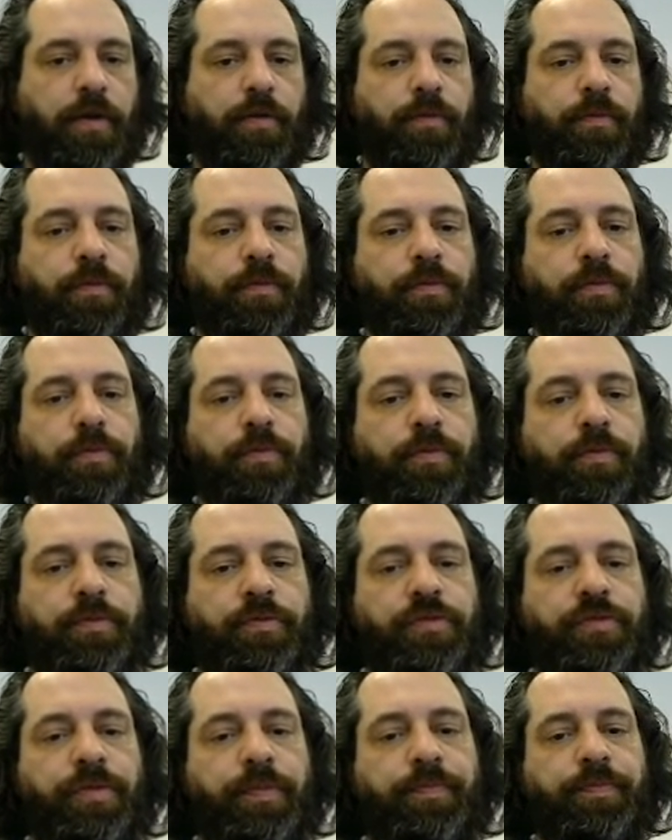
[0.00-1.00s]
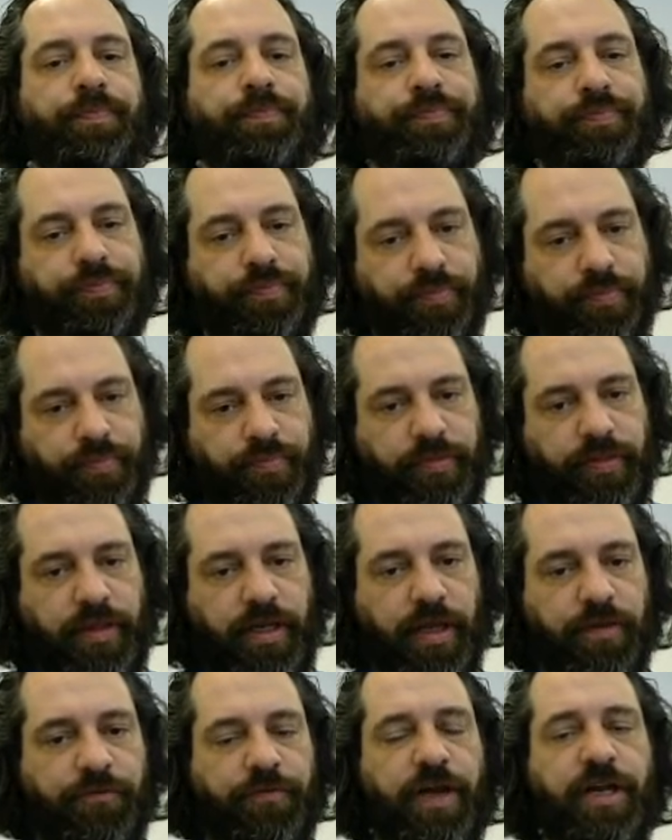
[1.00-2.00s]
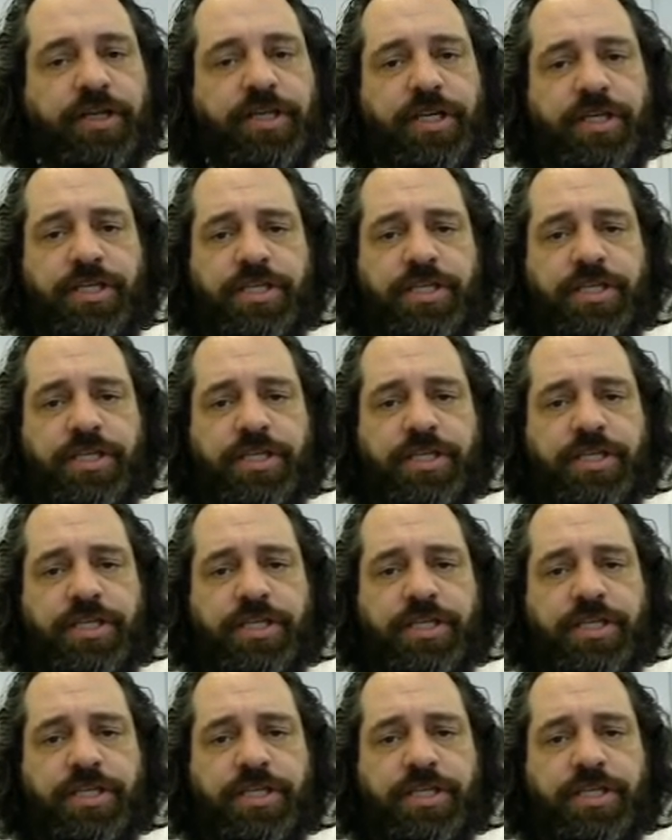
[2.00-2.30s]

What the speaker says: rooms. Eventually